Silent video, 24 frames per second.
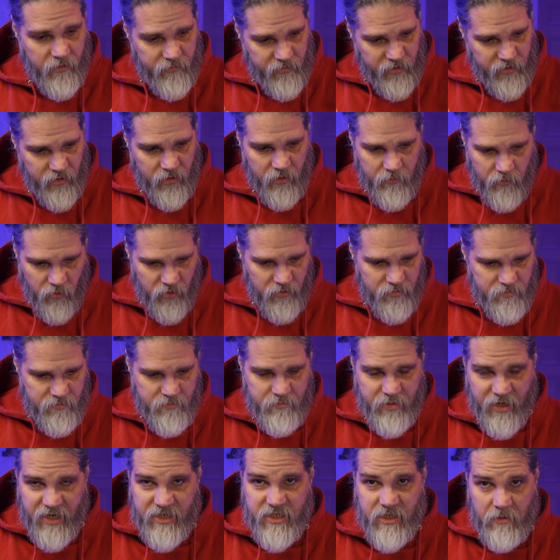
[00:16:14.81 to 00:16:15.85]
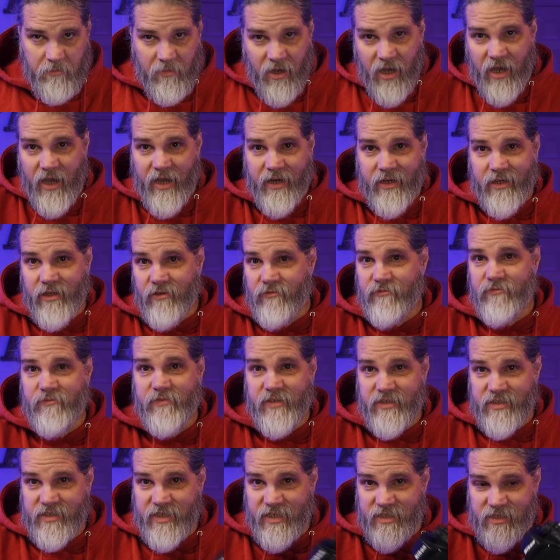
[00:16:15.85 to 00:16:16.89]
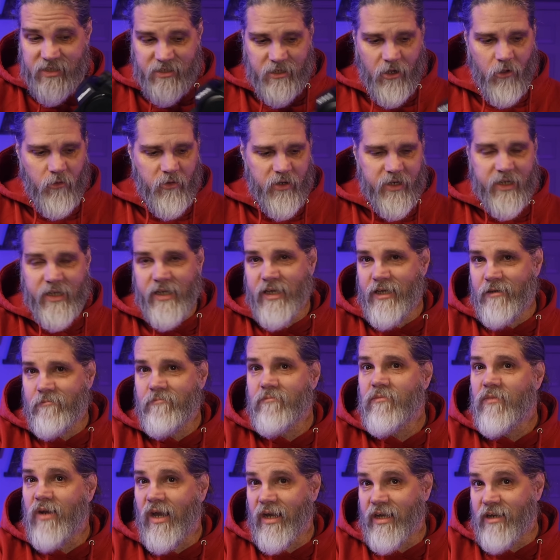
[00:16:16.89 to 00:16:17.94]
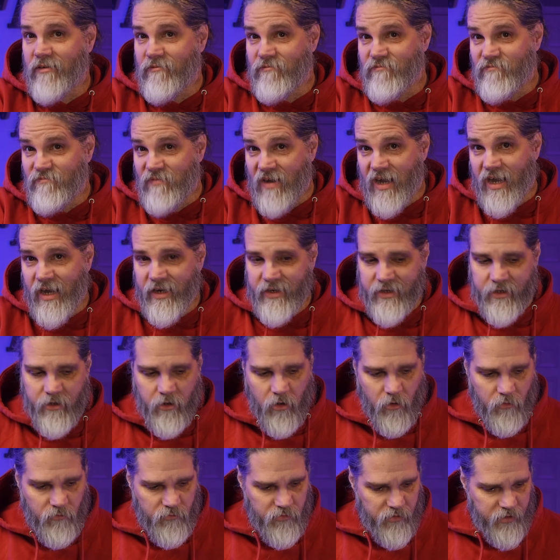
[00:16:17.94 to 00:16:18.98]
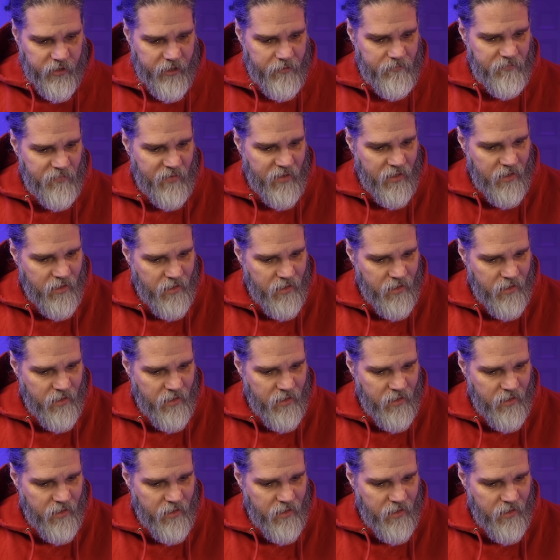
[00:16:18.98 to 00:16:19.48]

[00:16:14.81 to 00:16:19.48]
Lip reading: I'm a little more peace of mind. If this gets stolen again, I can find it hopefully.